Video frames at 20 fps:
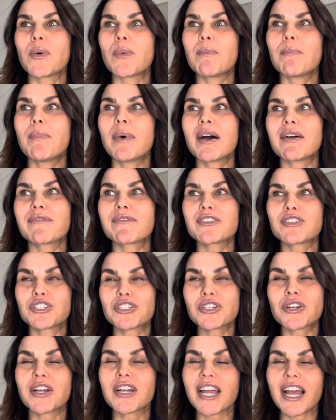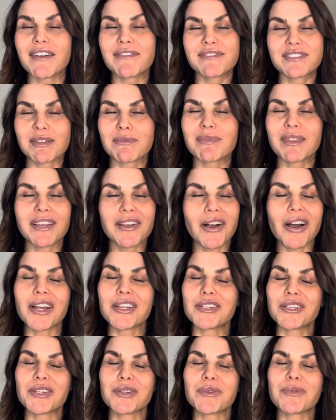but for sure have something
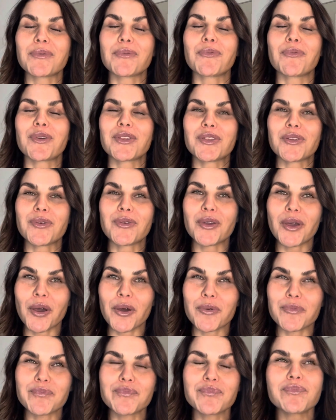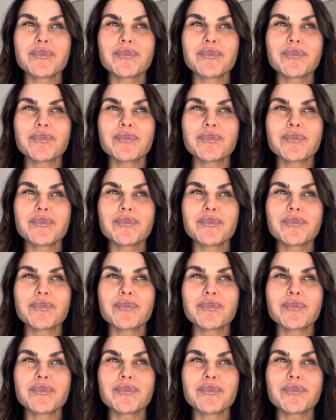on you when you go.